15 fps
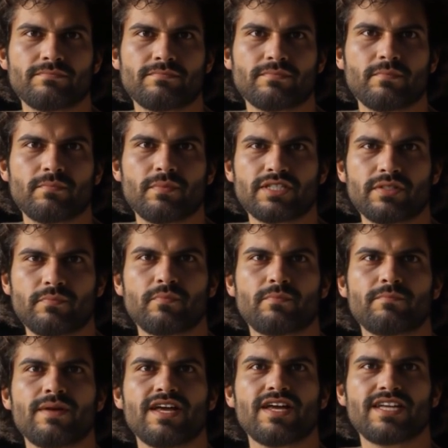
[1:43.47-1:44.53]
The principles
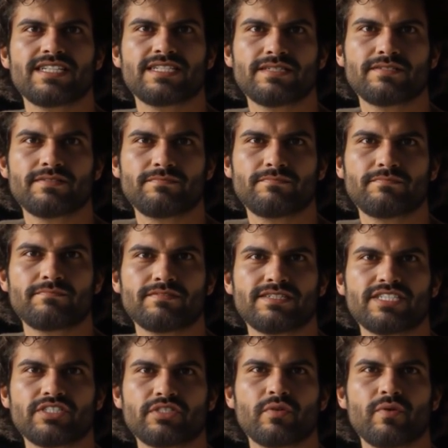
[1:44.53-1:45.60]
behind it,
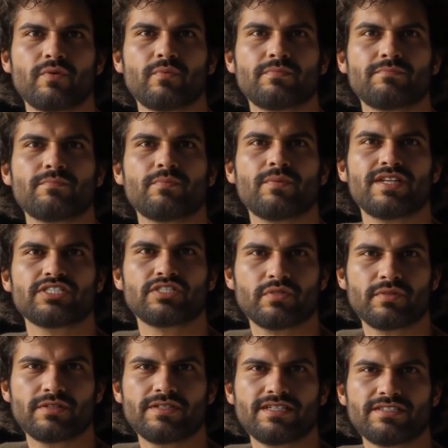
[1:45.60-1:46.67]
control of
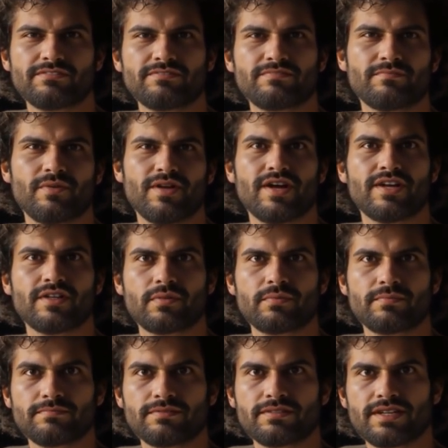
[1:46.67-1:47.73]
pressure and flow,
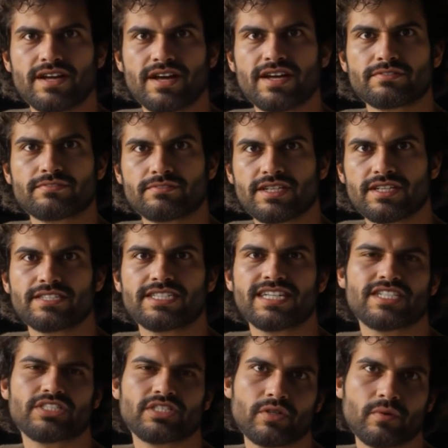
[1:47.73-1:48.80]
are
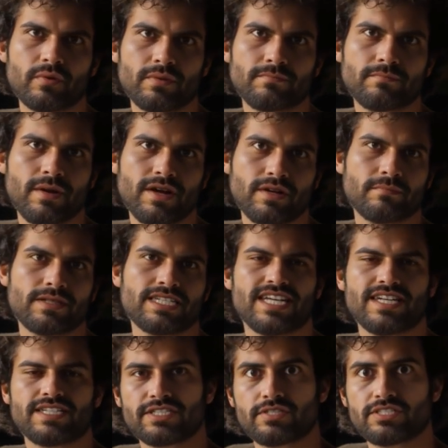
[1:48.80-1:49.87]
foundational in modern
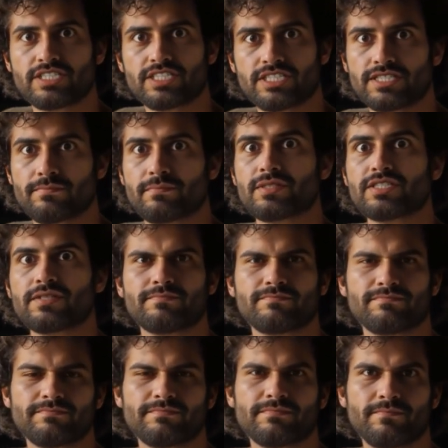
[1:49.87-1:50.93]
mechanical systems,
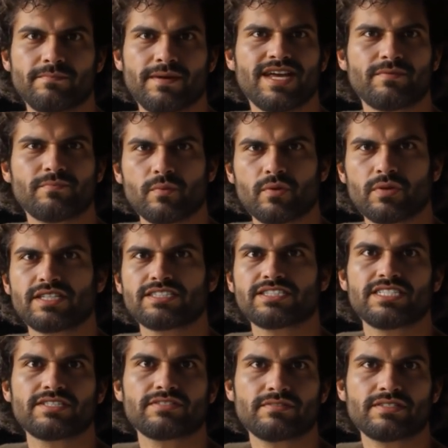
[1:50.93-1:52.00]
from pipe organs
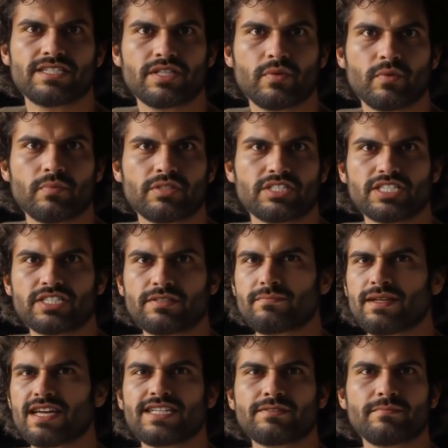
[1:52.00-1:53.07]
in cathedrals to
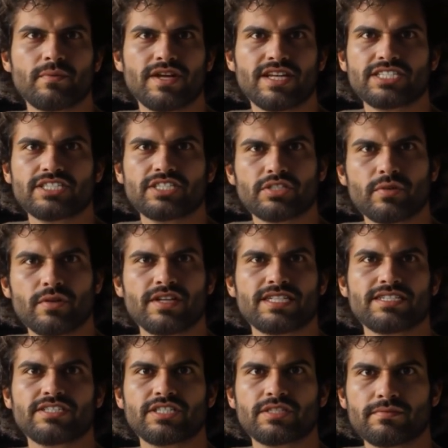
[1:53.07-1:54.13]
pneumatic brakes in
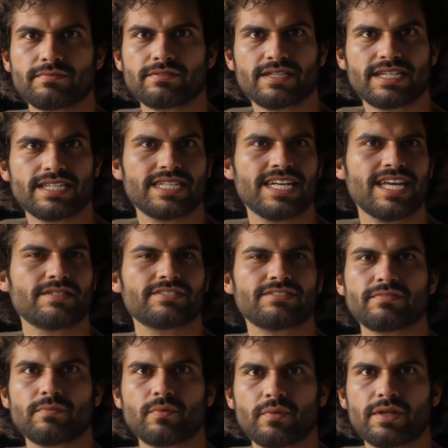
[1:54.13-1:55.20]
trains. Then came the
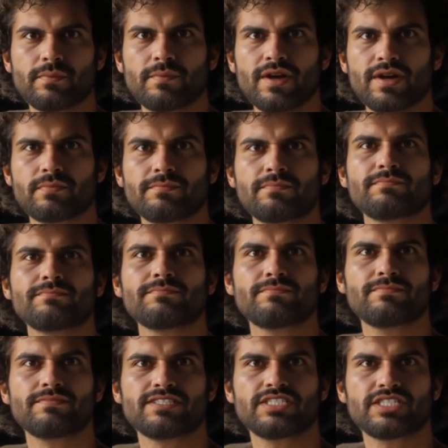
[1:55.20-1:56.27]
force pump,
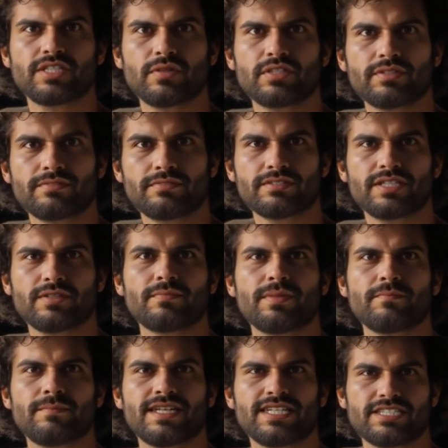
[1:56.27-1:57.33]
a cylinder fitted with
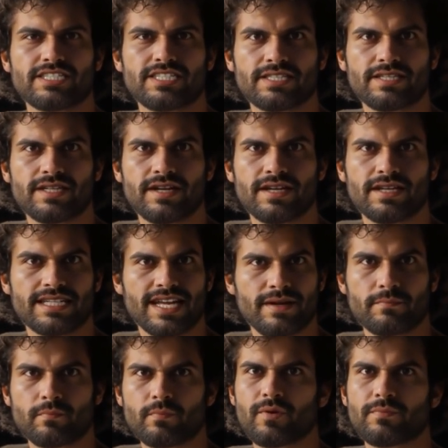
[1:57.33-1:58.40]
a piston
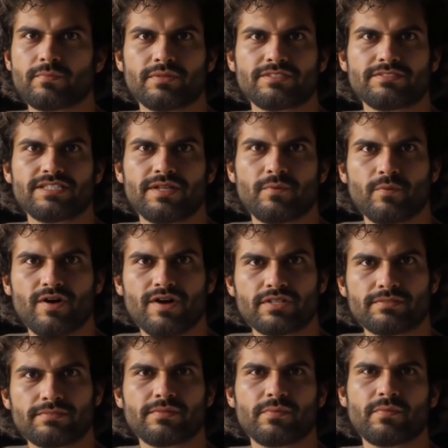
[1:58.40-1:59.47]
capable of lifting
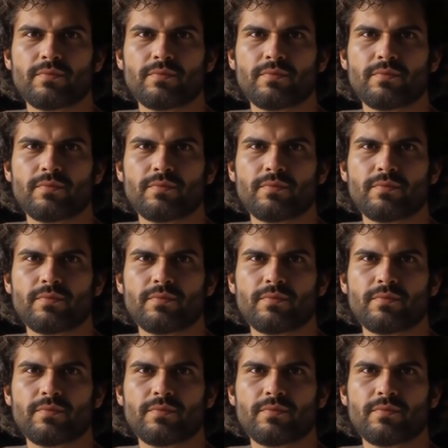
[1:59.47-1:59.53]
water from